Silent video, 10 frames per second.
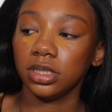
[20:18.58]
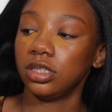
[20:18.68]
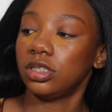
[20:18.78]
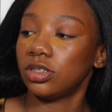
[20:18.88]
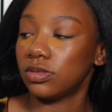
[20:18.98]

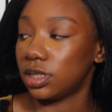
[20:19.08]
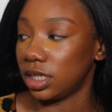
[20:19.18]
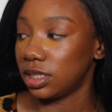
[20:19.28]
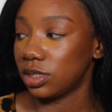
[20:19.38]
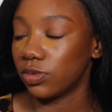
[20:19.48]
to do,
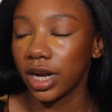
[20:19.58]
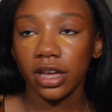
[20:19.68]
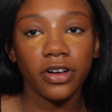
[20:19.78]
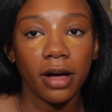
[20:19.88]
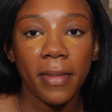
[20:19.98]
this is what
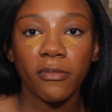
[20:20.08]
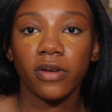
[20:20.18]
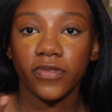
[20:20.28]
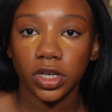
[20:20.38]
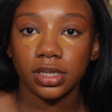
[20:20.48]
I call my
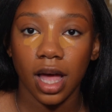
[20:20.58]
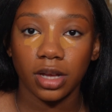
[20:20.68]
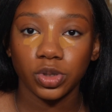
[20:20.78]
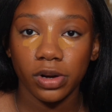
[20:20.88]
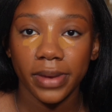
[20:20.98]
reverse
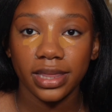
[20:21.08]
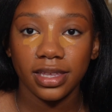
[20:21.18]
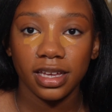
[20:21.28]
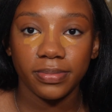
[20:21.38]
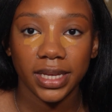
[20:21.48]
contour
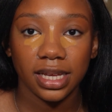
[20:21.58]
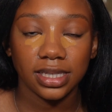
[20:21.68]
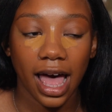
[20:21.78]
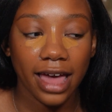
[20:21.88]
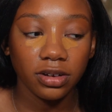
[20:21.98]
method,
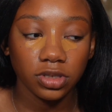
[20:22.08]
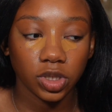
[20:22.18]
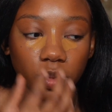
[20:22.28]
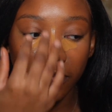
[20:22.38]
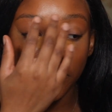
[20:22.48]
because I don't
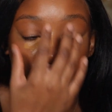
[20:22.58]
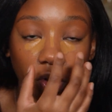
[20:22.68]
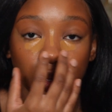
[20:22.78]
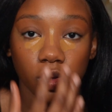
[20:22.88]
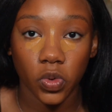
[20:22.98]
do a
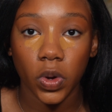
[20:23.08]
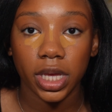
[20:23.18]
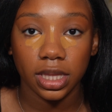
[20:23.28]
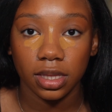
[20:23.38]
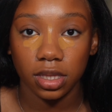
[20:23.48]

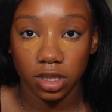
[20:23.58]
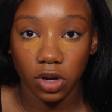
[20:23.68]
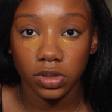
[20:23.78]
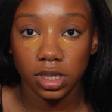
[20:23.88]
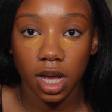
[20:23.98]
full-on
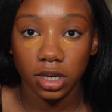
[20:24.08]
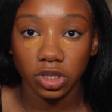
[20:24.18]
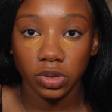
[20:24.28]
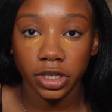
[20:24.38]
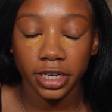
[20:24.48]
nose
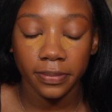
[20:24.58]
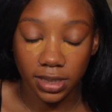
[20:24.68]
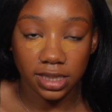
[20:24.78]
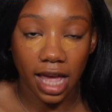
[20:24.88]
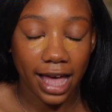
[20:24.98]
contour
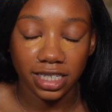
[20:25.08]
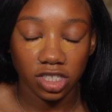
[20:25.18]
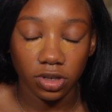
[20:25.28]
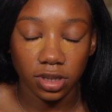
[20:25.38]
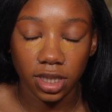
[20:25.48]
because I
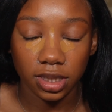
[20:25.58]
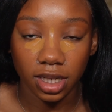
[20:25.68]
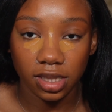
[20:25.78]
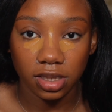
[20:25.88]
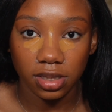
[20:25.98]
just don't think
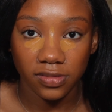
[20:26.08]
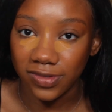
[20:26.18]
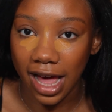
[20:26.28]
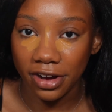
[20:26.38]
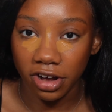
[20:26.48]
that it's
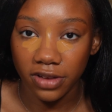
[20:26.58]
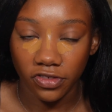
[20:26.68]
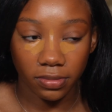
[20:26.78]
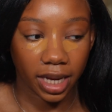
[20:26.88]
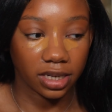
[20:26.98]
flattering
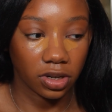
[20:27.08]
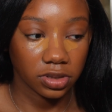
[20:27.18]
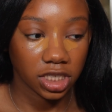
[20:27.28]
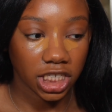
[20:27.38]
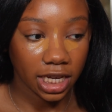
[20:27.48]
for my
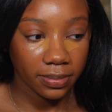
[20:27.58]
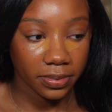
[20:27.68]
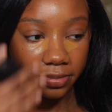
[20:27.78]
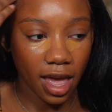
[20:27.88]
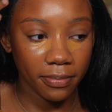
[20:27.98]
nose shape.
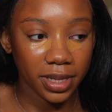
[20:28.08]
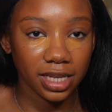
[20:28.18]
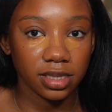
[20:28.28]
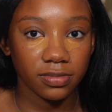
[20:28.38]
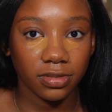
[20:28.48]
And
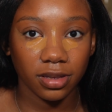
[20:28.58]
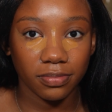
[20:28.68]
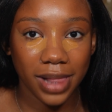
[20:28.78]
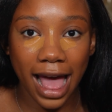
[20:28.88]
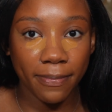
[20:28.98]
plus,
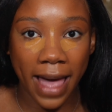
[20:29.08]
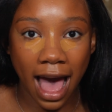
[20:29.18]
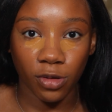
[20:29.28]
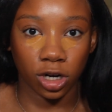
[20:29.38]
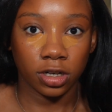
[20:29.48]
black
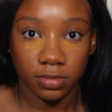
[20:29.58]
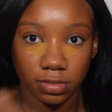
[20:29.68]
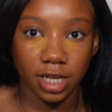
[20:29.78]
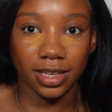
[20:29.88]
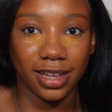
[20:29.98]
power.
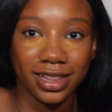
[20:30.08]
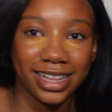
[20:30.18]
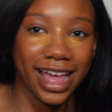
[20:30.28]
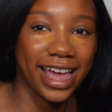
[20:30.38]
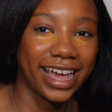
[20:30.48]
Like,
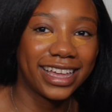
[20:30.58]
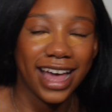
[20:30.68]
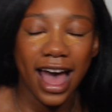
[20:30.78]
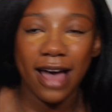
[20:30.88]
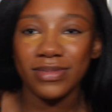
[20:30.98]

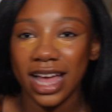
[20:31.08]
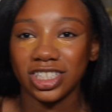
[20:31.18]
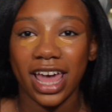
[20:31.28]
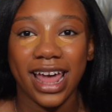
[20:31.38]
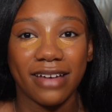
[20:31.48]
I'm not
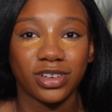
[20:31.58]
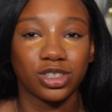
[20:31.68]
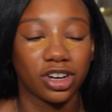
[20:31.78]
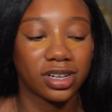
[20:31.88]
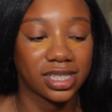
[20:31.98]
trying to have no
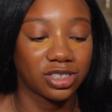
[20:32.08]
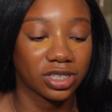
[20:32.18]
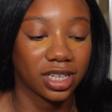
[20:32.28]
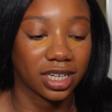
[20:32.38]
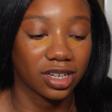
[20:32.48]

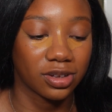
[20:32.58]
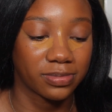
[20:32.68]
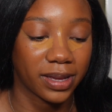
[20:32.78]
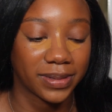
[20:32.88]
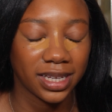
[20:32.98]
Eurocentric looking nose,
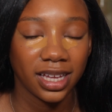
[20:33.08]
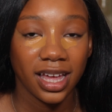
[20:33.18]
baby.